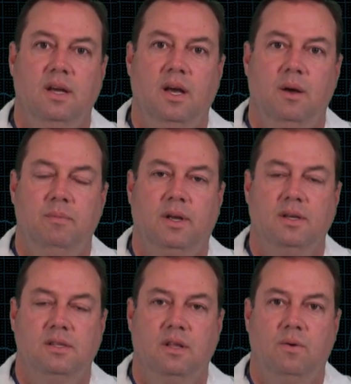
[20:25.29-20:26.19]
uh,
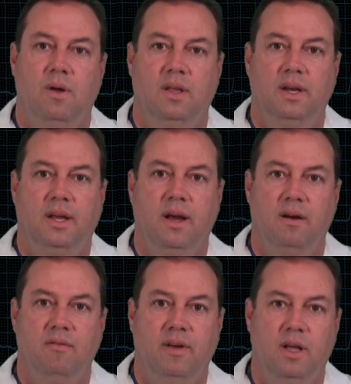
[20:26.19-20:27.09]
because of the quality
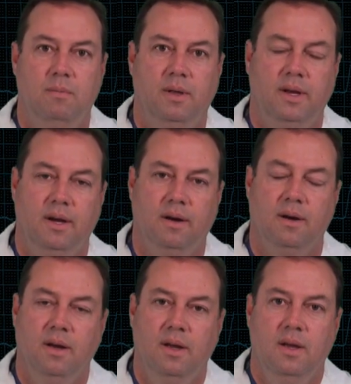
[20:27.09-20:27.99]
care available
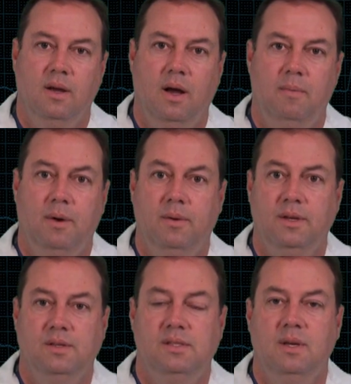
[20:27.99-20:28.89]
here. Uh, but
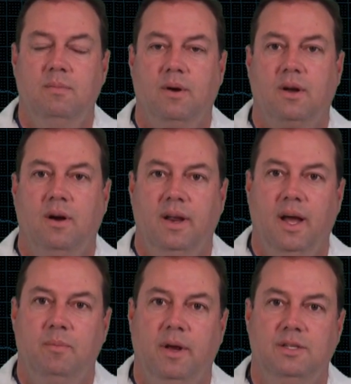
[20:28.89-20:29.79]
when you see more
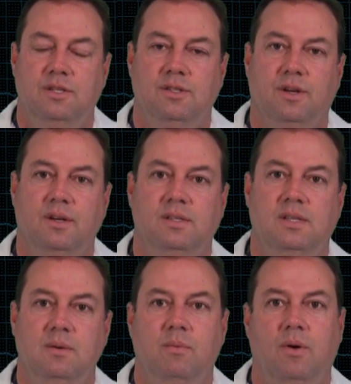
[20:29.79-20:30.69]
cardiac patients, you're going to
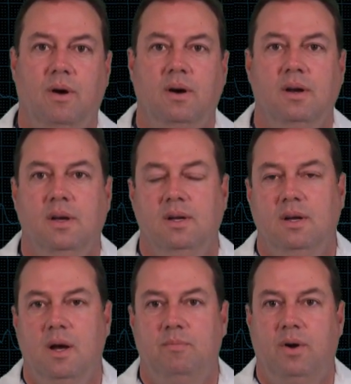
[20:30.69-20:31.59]
see more
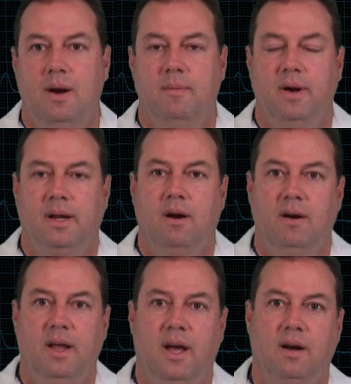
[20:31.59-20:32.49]
uh, primary
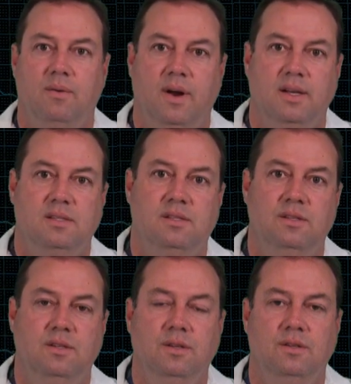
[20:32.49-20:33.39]
cardiac arrests
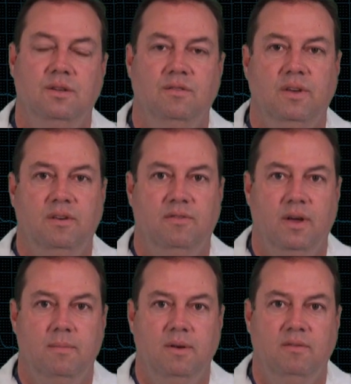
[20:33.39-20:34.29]
due to
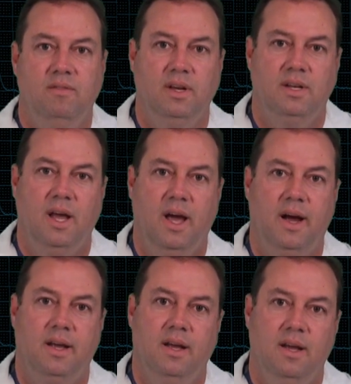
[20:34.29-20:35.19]
VFib and VTach.